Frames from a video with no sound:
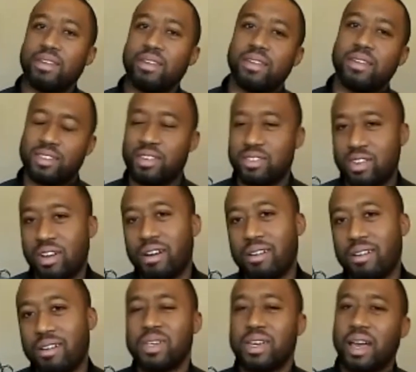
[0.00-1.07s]
as guitarists,
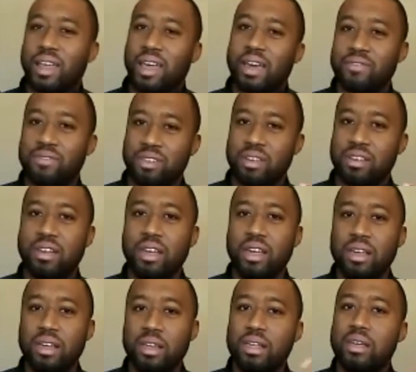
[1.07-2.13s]
we kind of have to
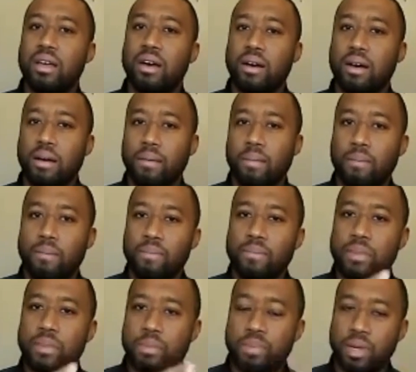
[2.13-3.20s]

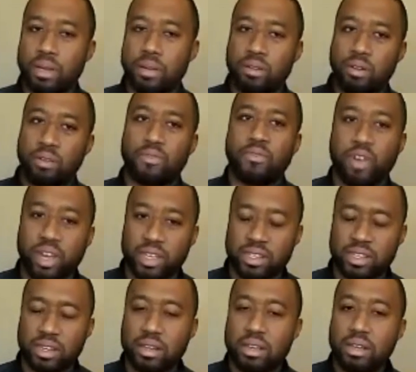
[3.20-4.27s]
depend on our
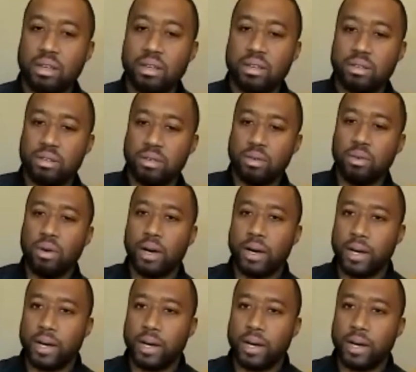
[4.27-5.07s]
phrasing to